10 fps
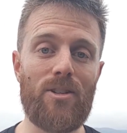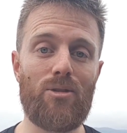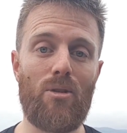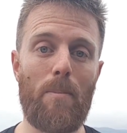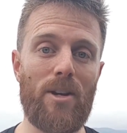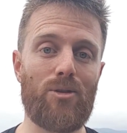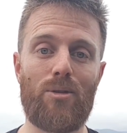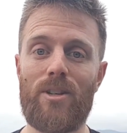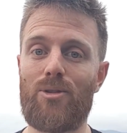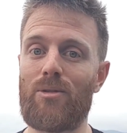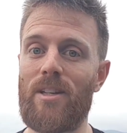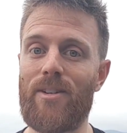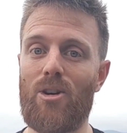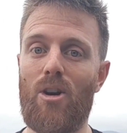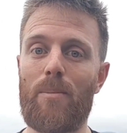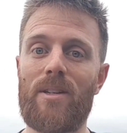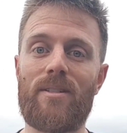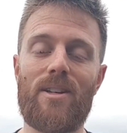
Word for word: So make sure that you leave a comment